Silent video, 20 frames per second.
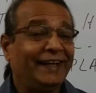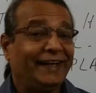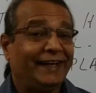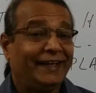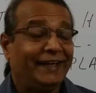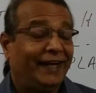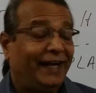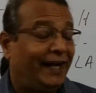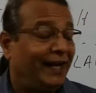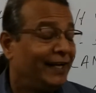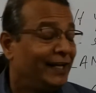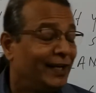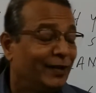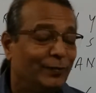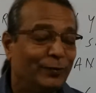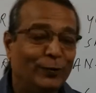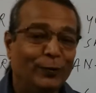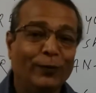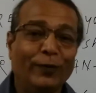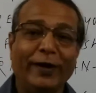And I have
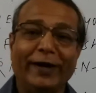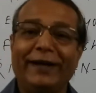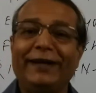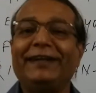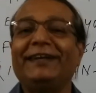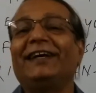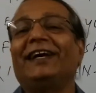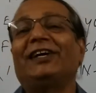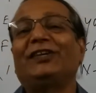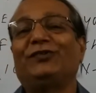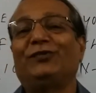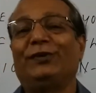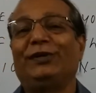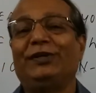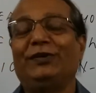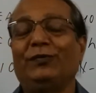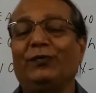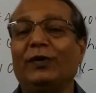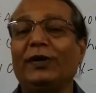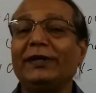no idea
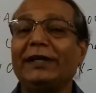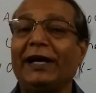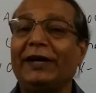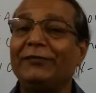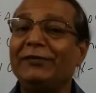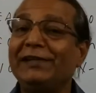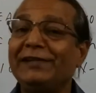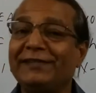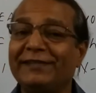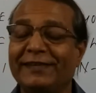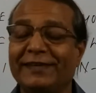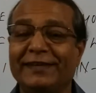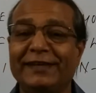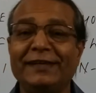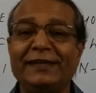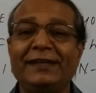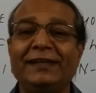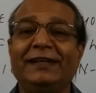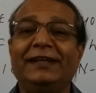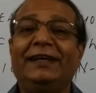actually. What I will
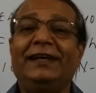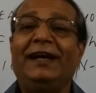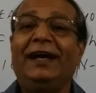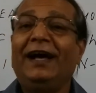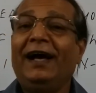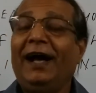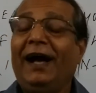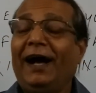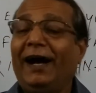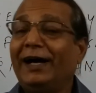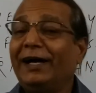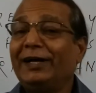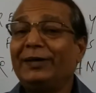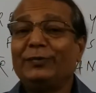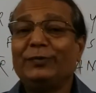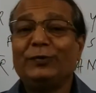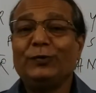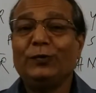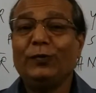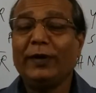say, I have
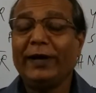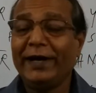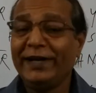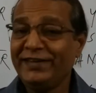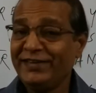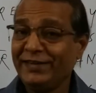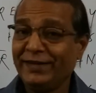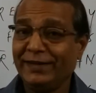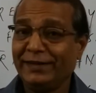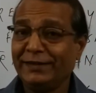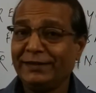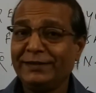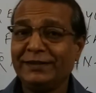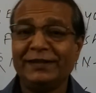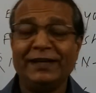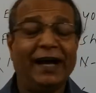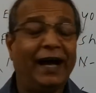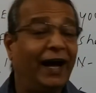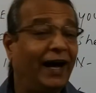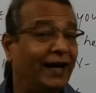no idea.
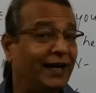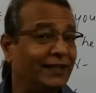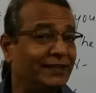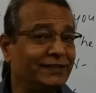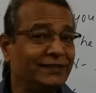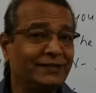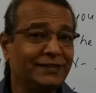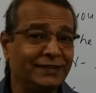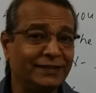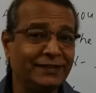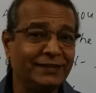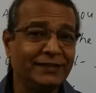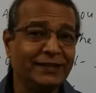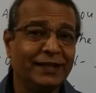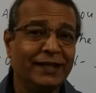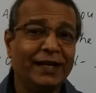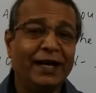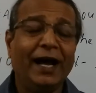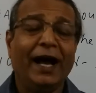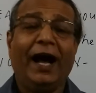I think
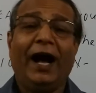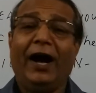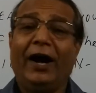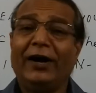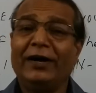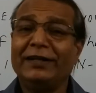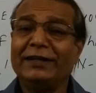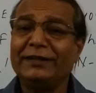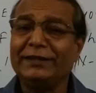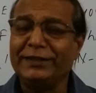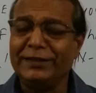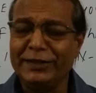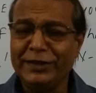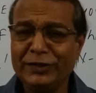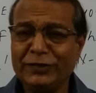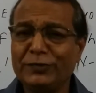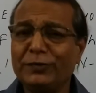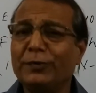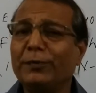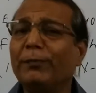I'll
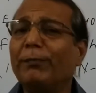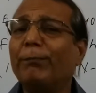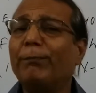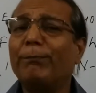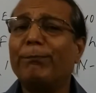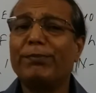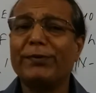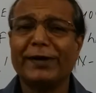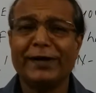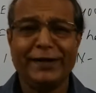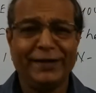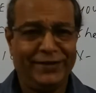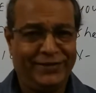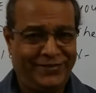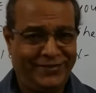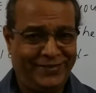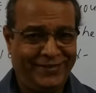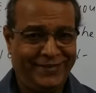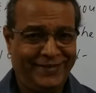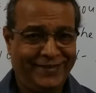eat
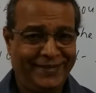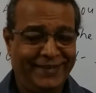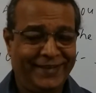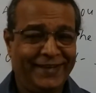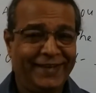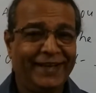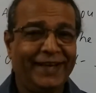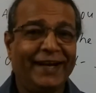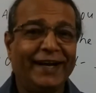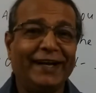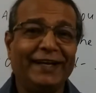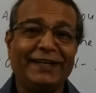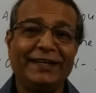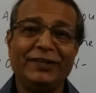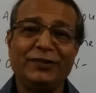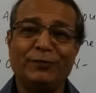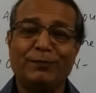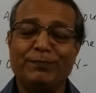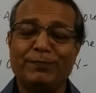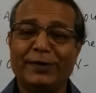bread. I'll
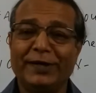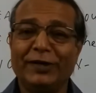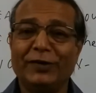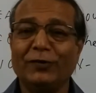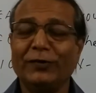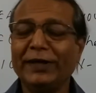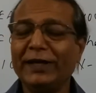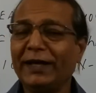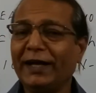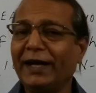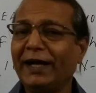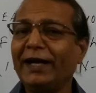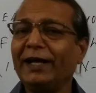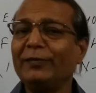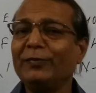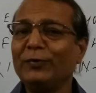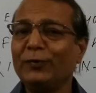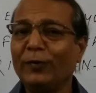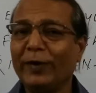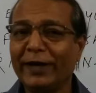eat bread. Okay, I
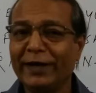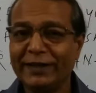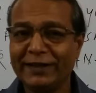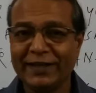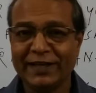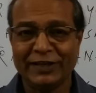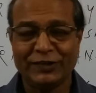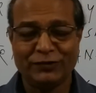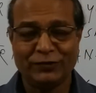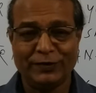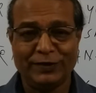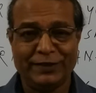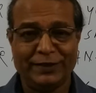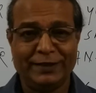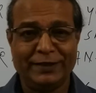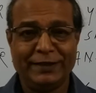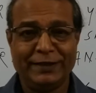have no idea actually.